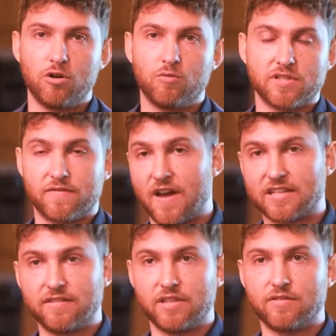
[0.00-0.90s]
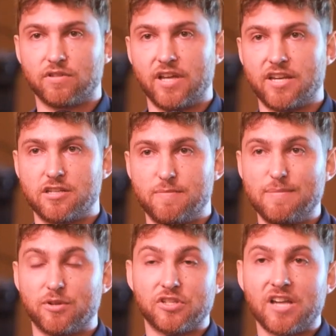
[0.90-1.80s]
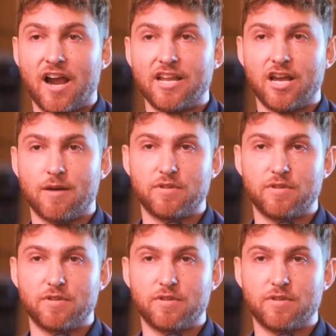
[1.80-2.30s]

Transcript: was effectively related to people signing up